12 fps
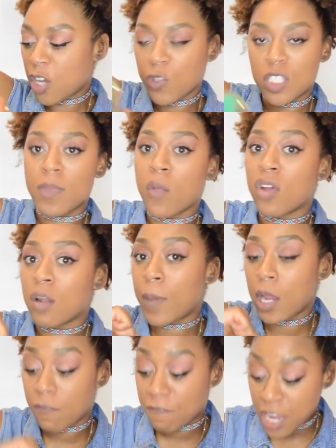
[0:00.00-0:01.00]
used to be one of
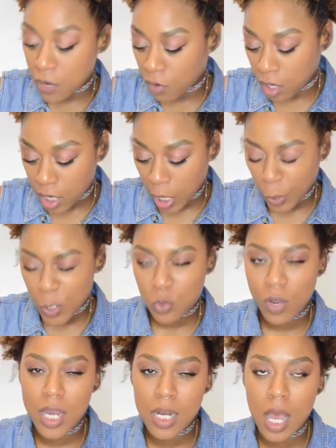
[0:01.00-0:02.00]
my favorite colors.
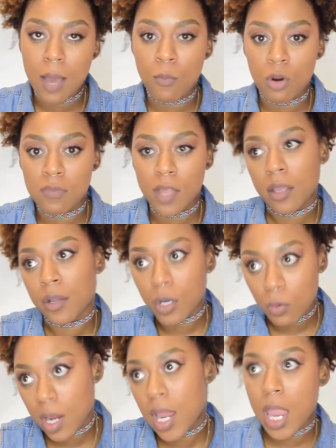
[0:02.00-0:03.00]
Right now I'm more of like a
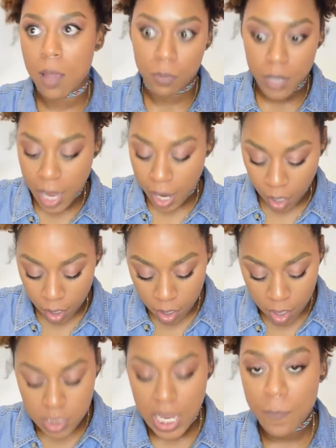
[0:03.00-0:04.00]
gray and black
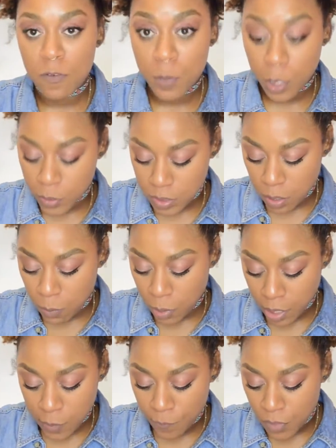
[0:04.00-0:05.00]
type of person,
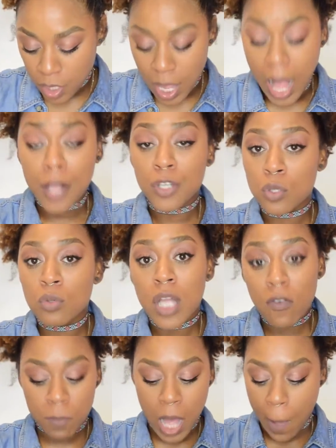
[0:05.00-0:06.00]
but I do
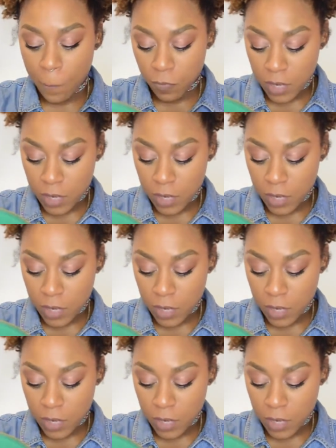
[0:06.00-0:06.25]
love a pop of